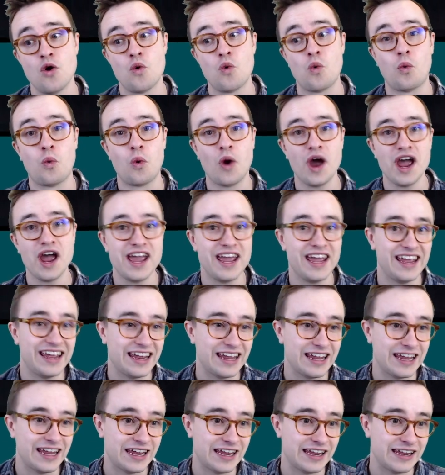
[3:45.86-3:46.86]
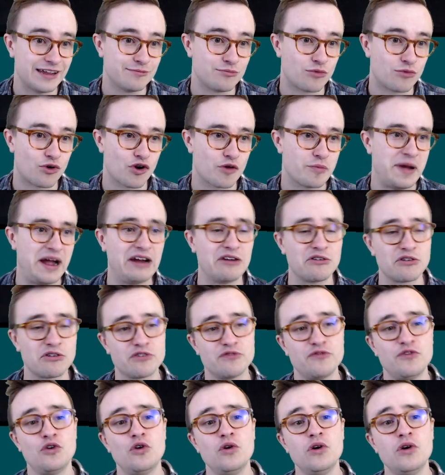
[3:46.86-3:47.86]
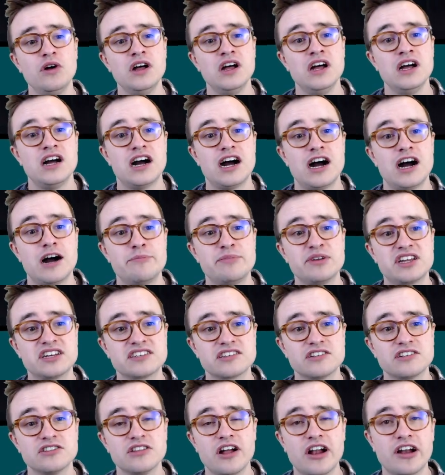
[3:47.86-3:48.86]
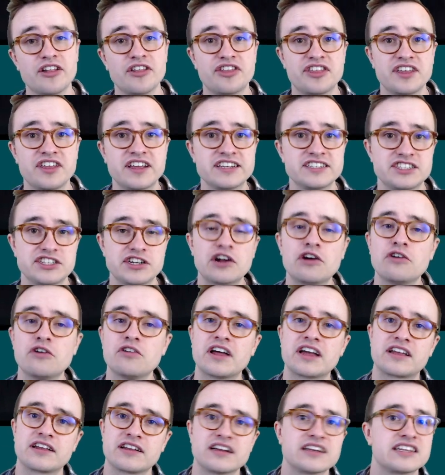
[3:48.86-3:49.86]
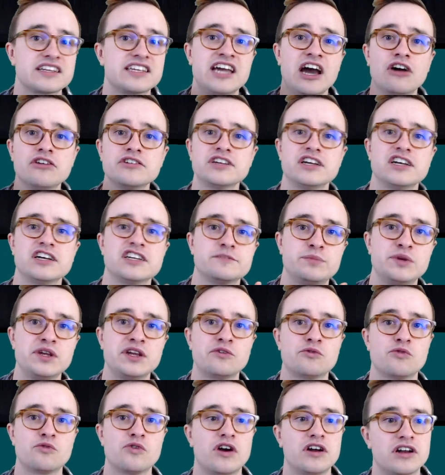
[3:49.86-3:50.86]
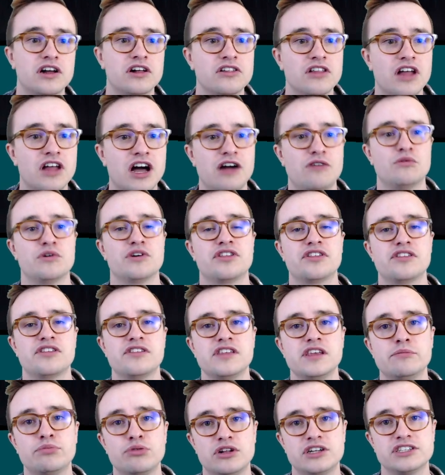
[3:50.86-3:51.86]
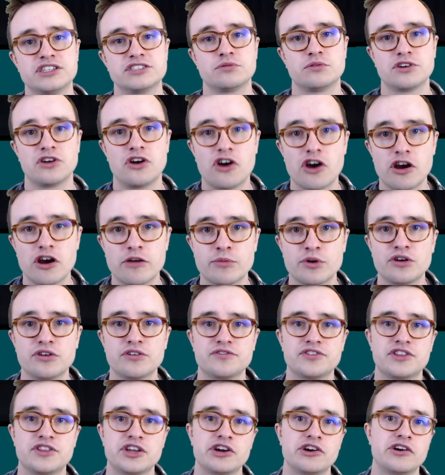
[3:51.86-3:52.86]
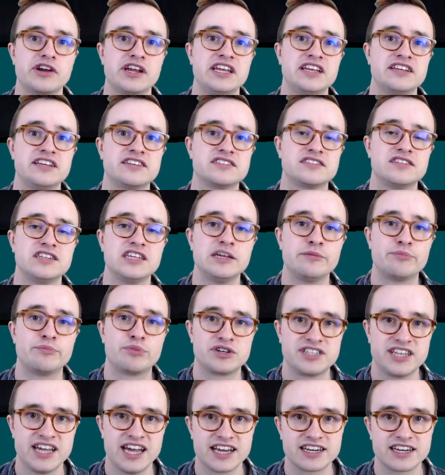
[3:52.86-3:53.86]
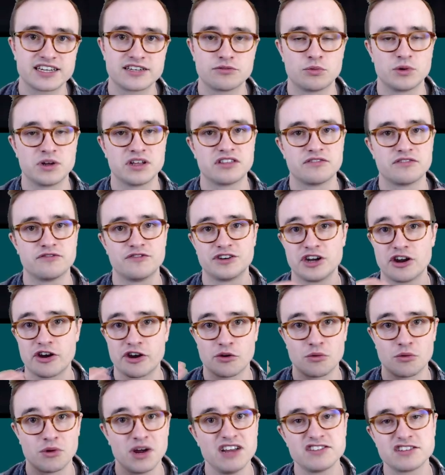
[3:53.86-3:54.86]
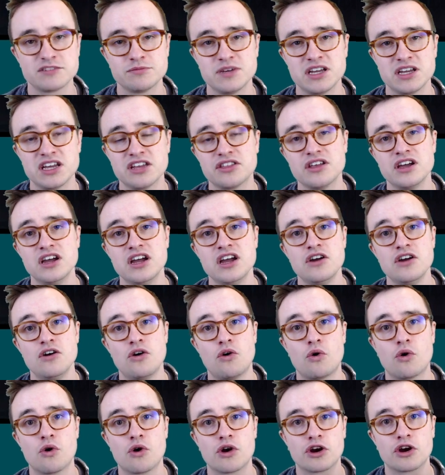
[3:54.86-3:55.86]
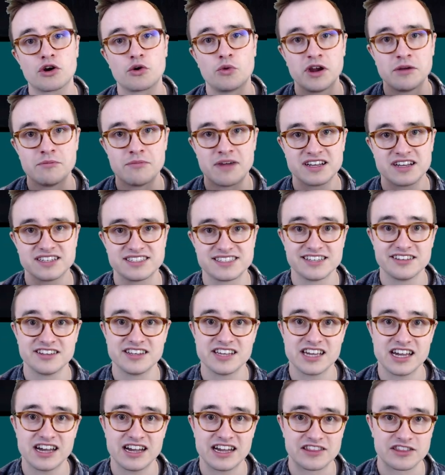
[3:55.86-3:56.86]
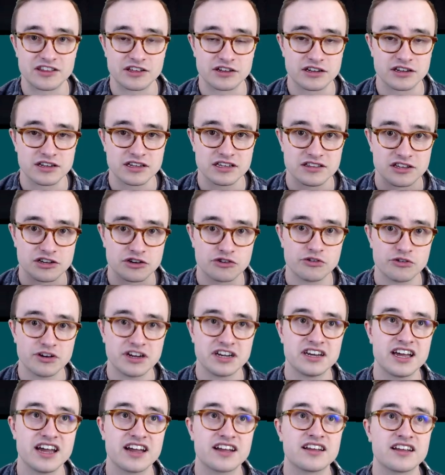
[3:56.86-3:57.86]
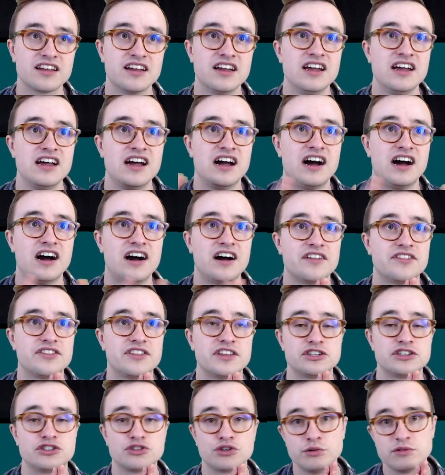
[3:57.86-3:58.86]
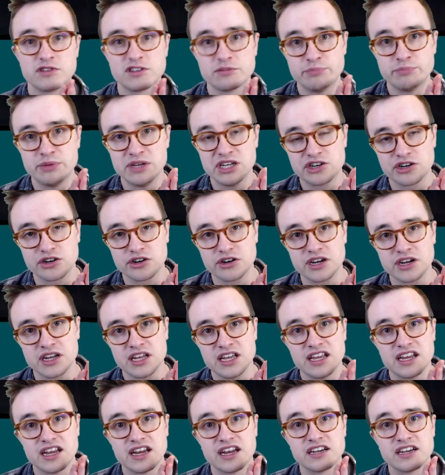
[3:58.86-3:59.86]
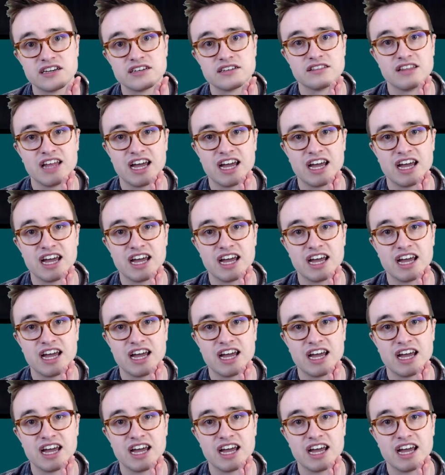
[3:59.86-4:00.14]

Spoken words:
way more powerful because a lot of the things, you know, like Kelia is being run a lot with the +1 armor. There is the Protect with Venari Wavesmith or Queen Mycelia in the green deck, the Truth Speaker in